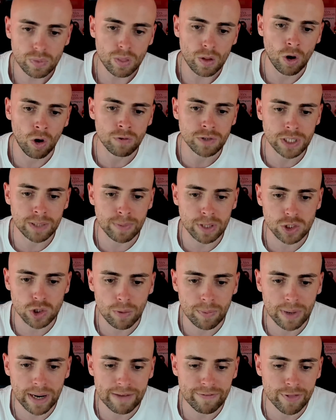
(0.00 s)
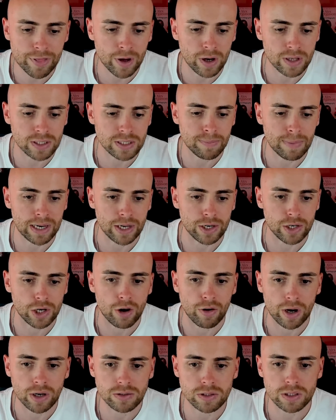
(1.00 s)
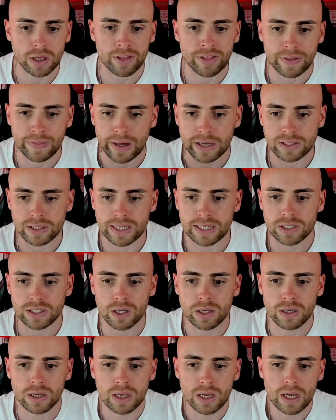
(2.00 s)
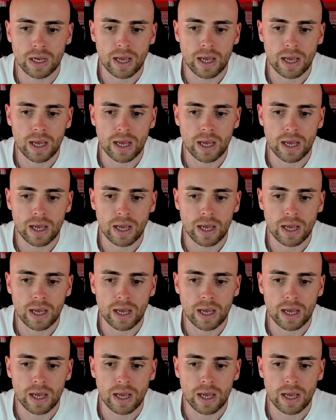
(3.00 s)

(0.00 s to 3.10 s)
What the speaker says: obviously, McTominay for 30 million euros. I think that's decent.